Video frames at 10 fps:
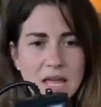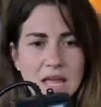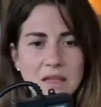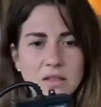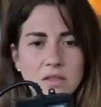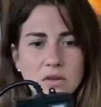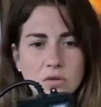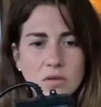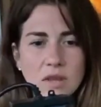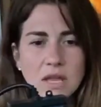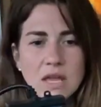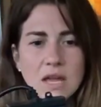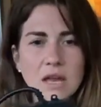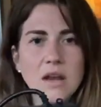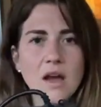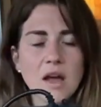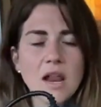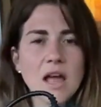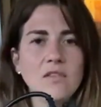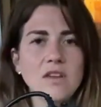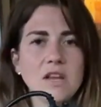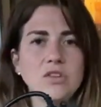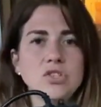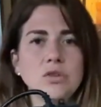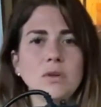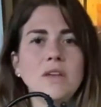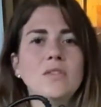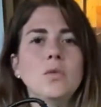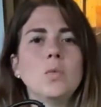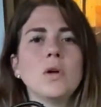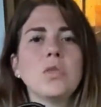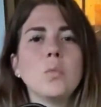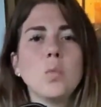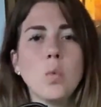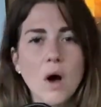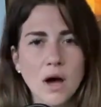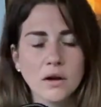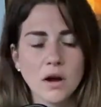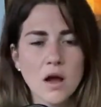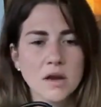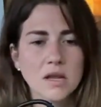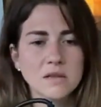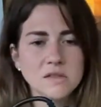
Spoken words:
It literally cannot have an issue even with water on it.